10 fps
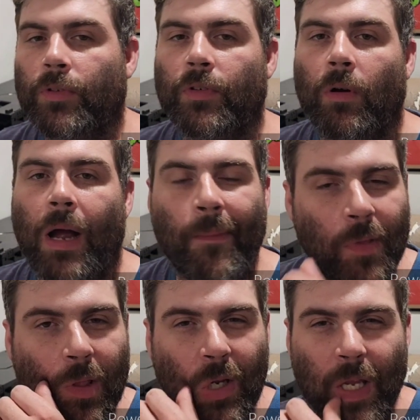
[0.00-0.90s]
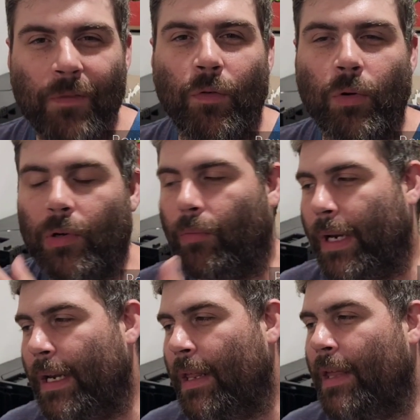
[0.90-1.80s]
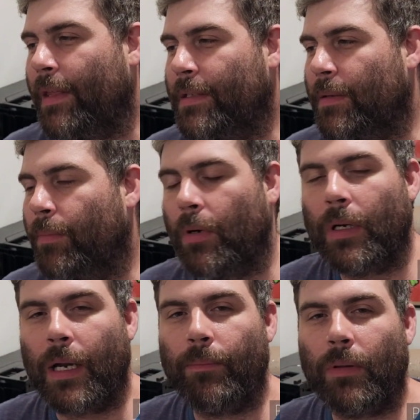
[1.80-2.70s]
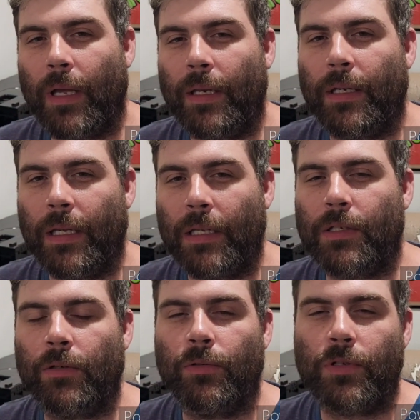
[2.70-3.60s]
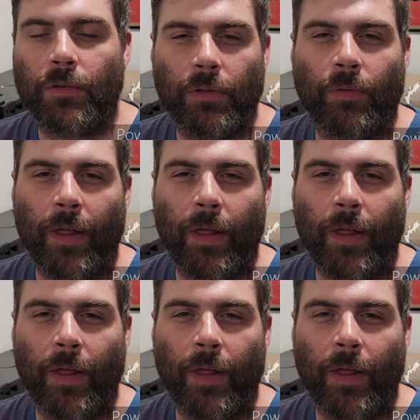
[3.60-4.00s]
So I'm looking forward to reading that. That's a book I plan to get to sooner